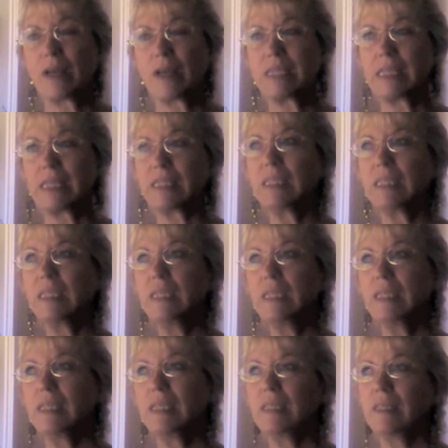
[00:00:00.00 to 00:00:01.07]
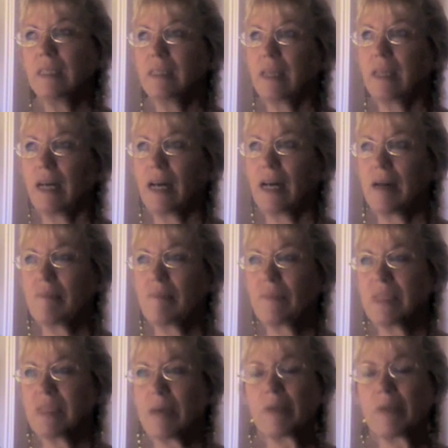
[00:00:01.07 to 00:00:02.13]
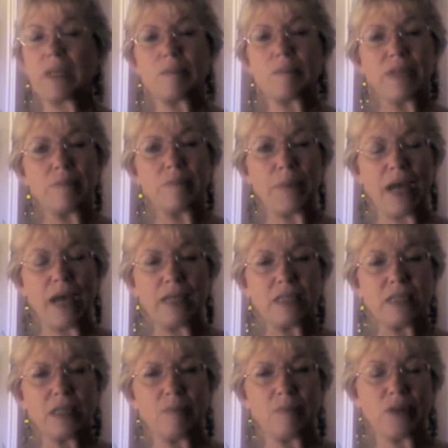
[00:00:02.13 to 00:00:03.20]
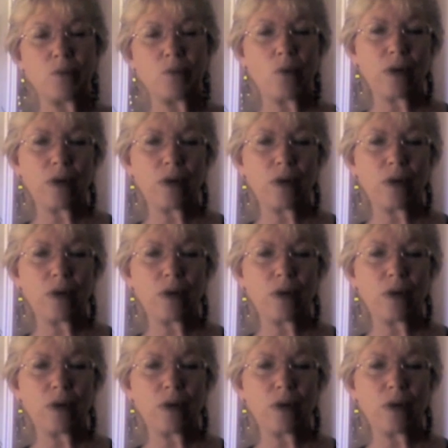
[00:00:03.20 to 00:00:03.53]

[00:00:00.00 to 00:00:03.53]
But I did dabble in a bit of painting, a bit of